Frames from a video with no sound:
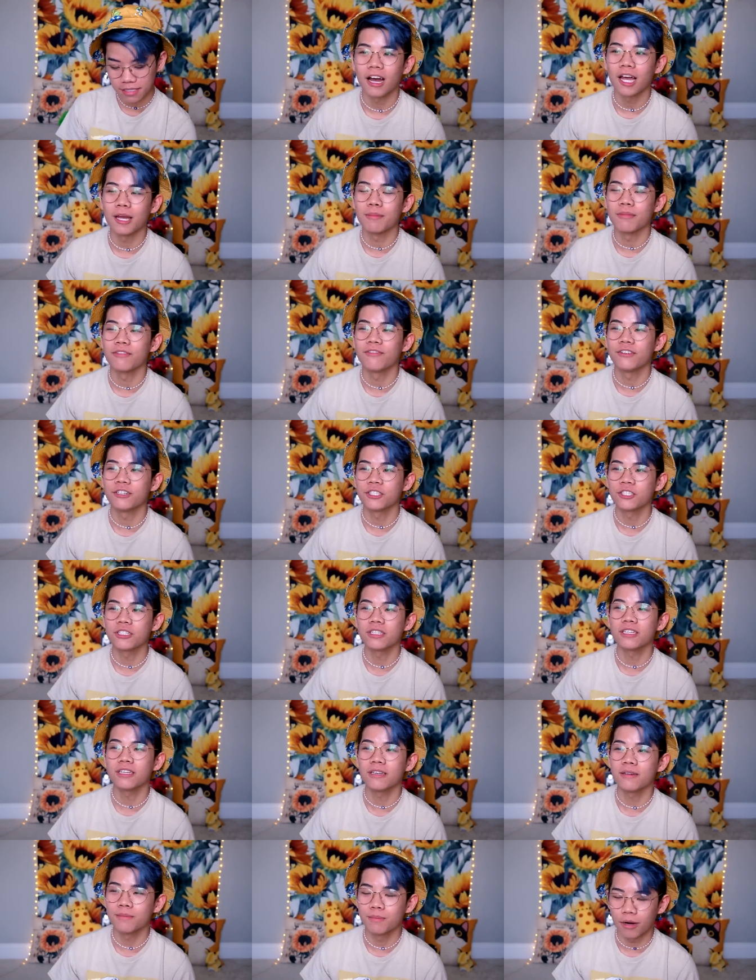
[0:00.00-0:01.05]
I am
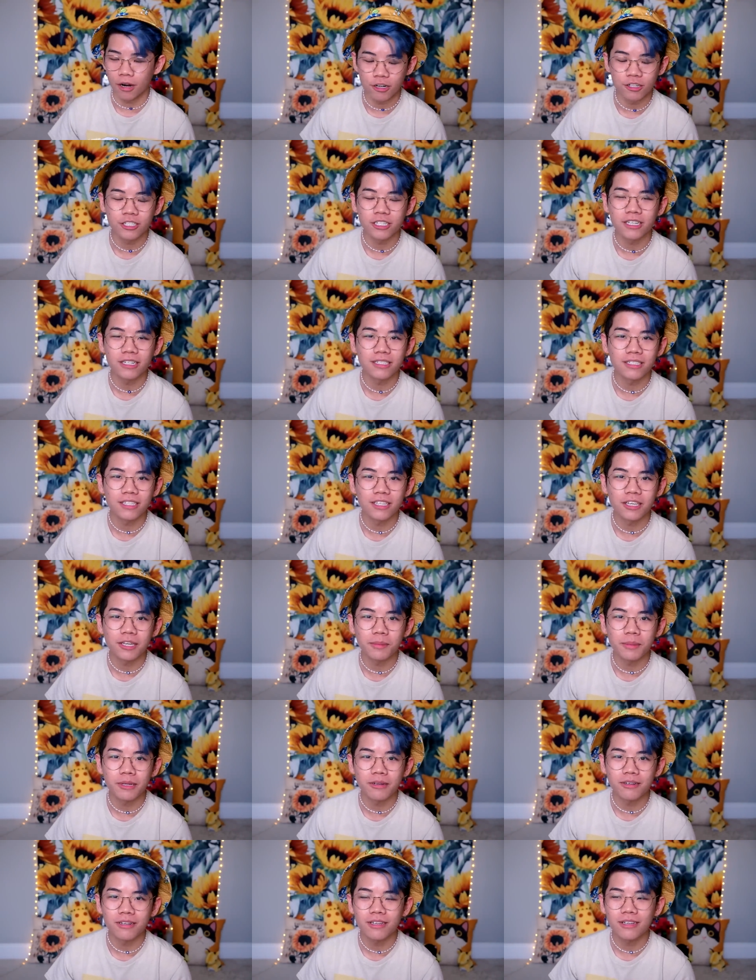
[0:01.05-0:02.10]
officially barging into the
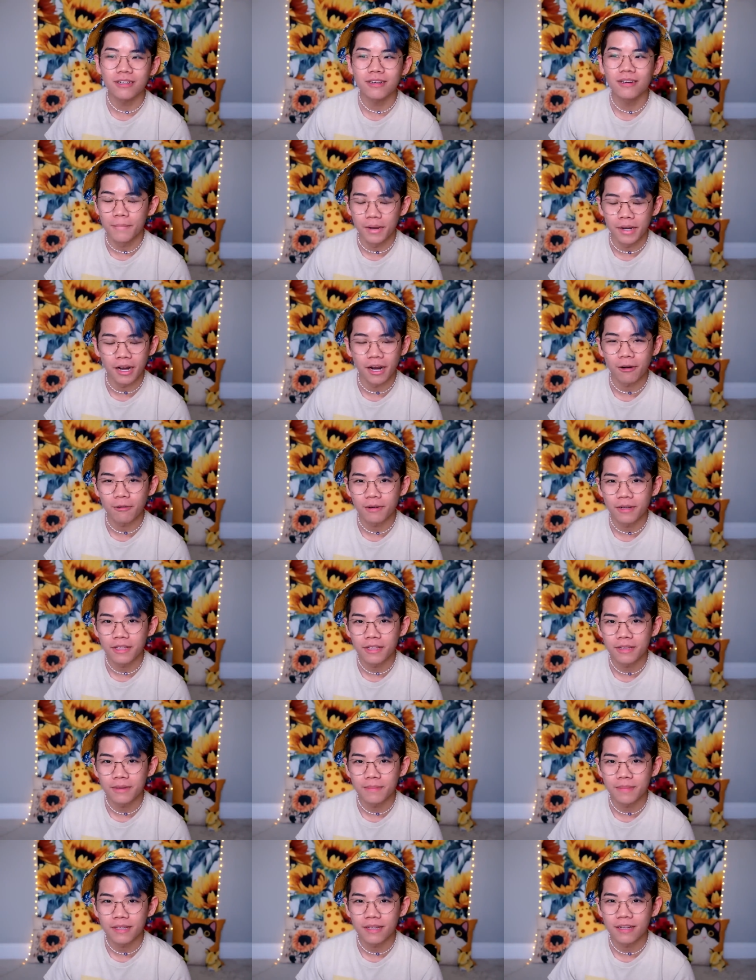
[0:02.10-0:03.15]
community, but not
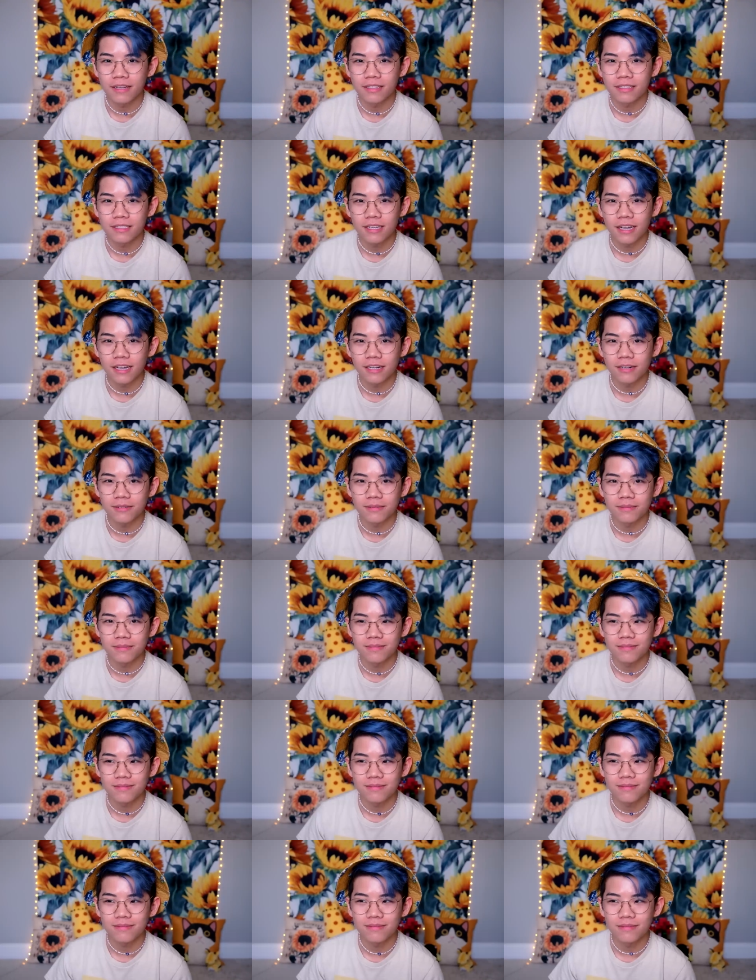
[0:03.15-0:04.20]
really because I don't
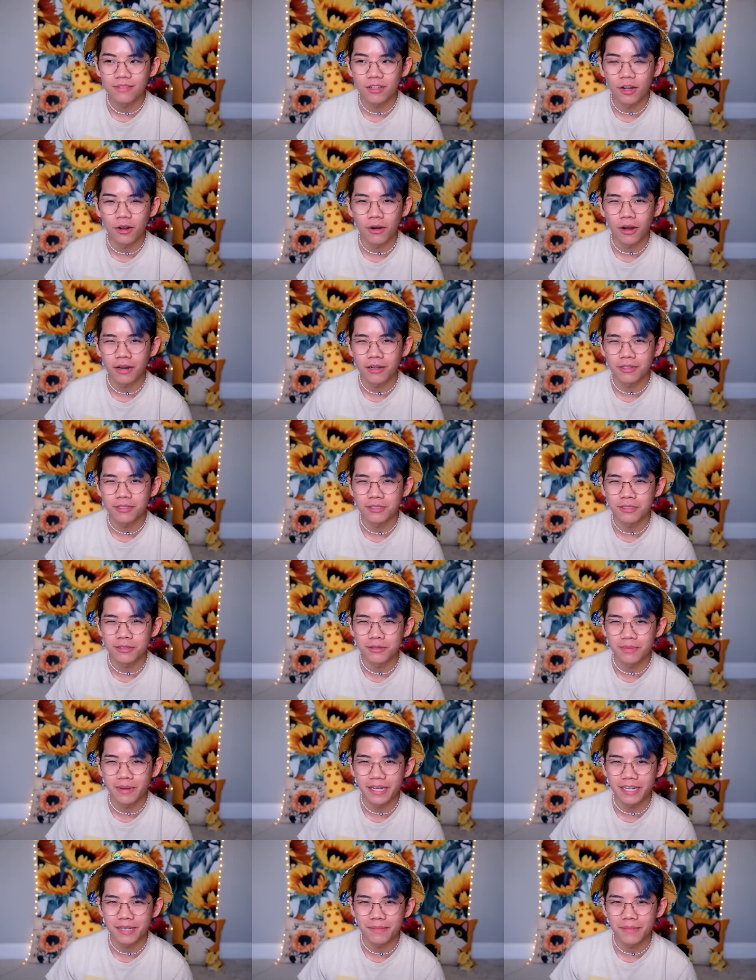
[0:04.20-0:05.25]
know how to do
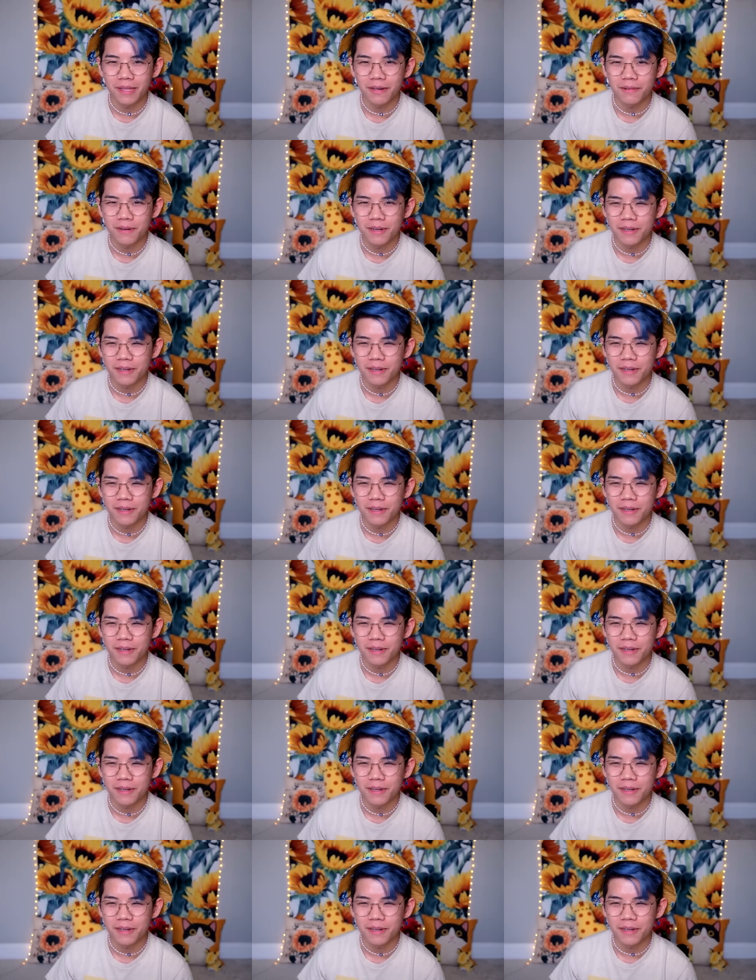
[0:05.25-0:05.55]
makeup that